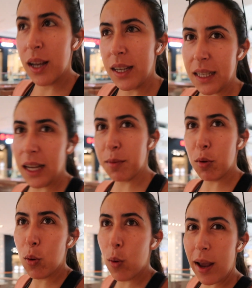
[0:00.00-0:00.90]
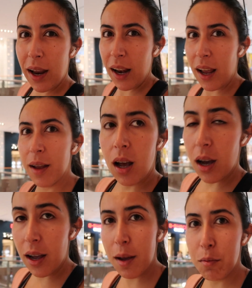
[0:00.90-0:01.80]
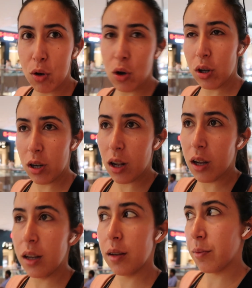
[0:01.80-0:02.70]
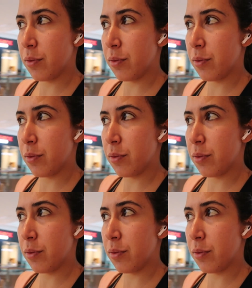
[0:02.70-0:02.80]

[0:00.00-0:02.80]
inside the mall quickly I am not gonna lie